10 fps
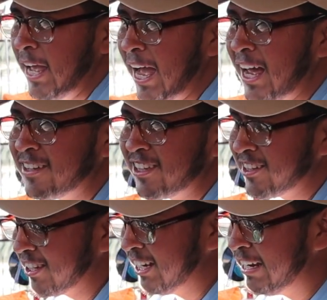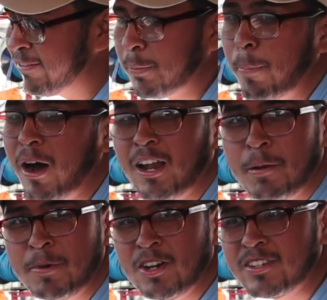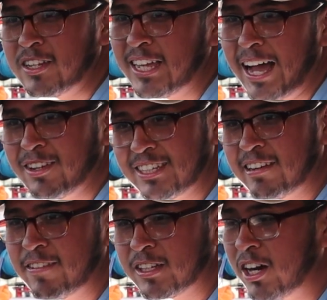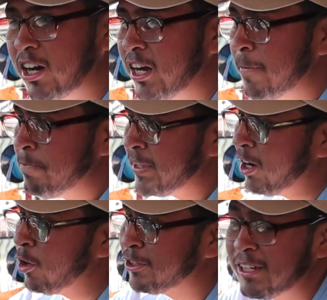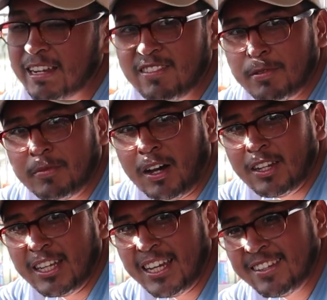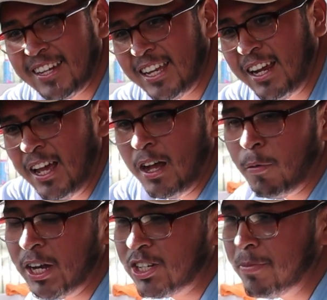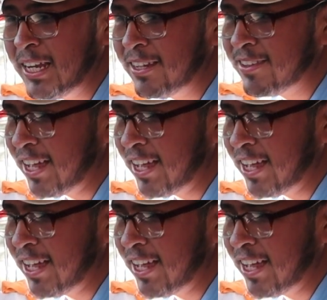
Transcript: And since it leaves polymers on the outside of the car, it also leaves them on the inside, which means